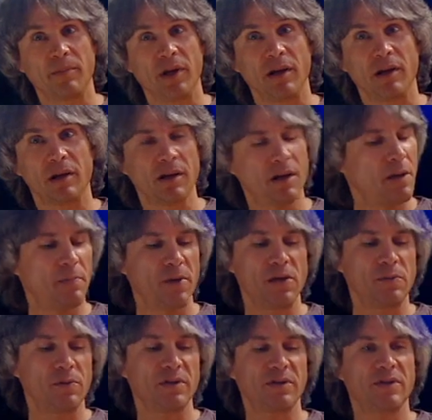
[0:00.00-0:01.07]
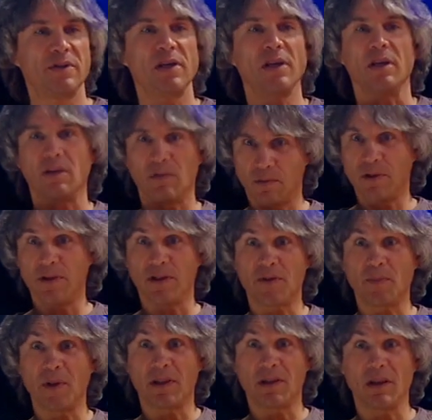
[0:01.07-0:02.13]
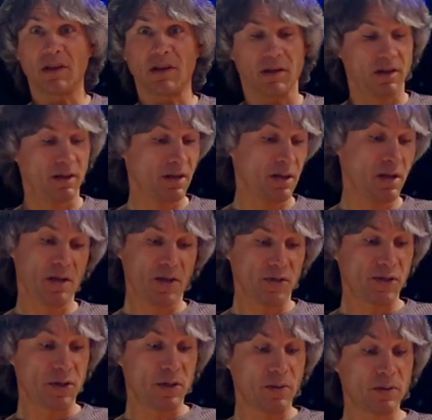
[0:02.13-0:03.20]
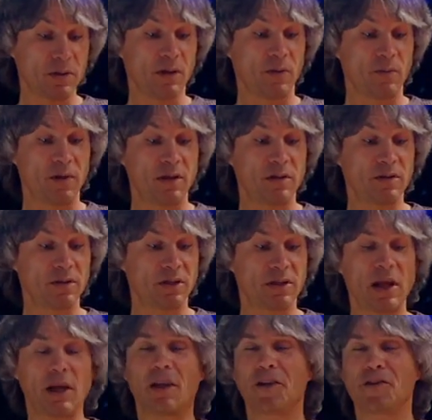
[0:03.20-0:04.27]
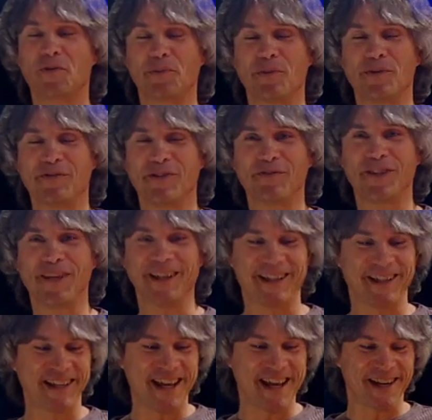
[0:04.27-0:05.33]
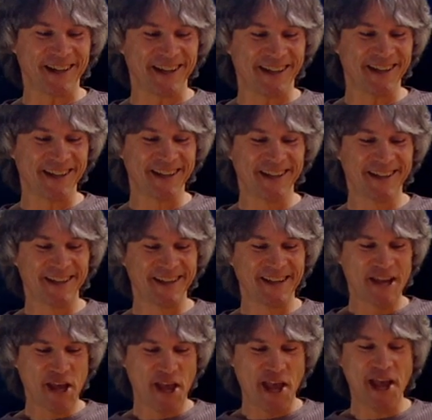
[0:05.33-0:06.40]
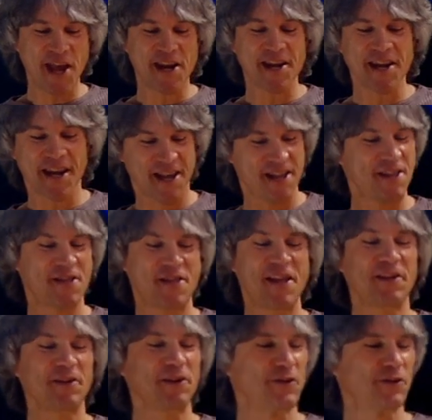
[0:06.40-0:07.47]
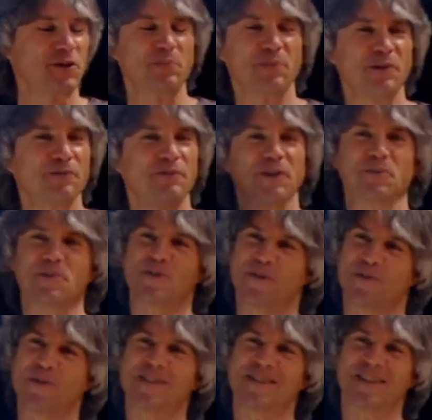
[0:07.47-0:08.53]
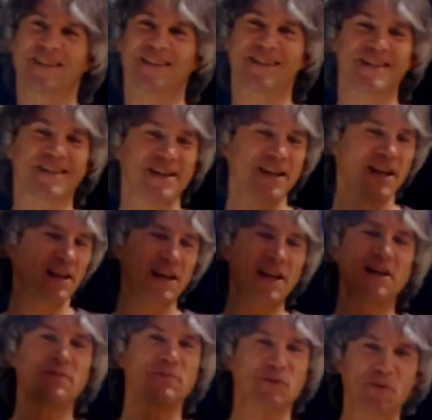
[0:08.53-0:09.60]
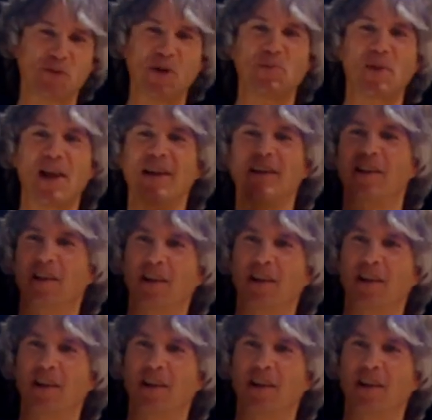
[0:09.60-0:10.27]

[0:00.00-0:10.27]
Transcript: here, but you wouldn't see it with this big thing on it. So we used taillights from a 59 Cadillac, and they look so perfect with the rest of the car, kind of streamlined and